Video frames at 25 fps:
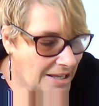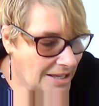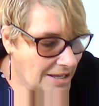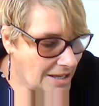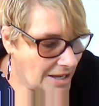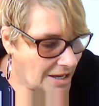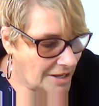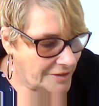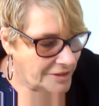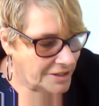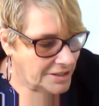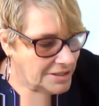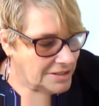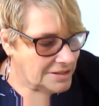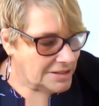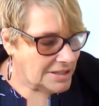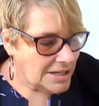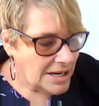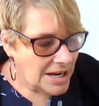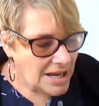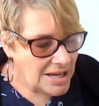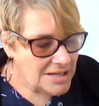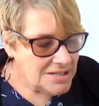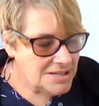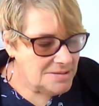I think the
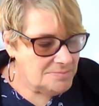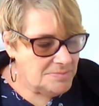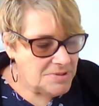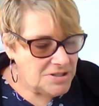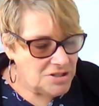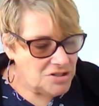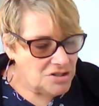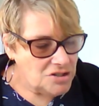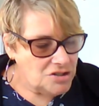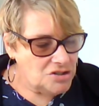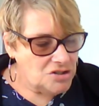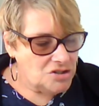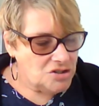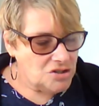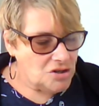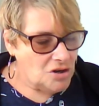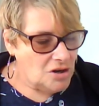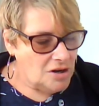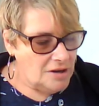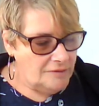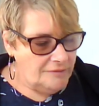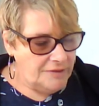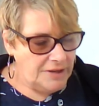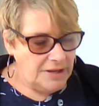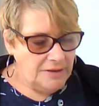last message
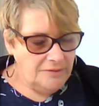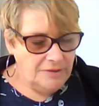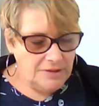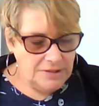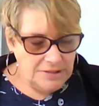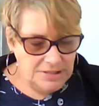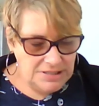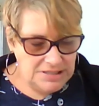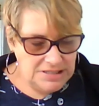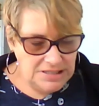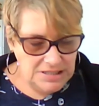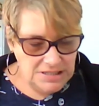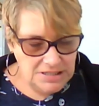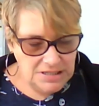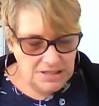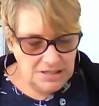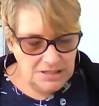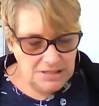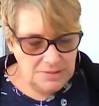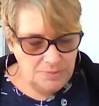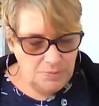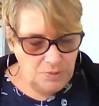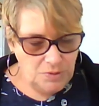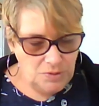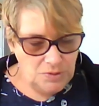I've ever sent to
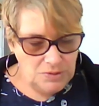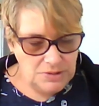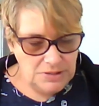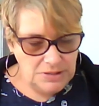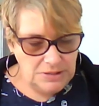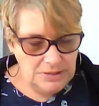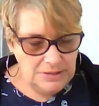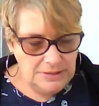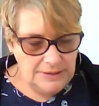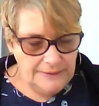this person,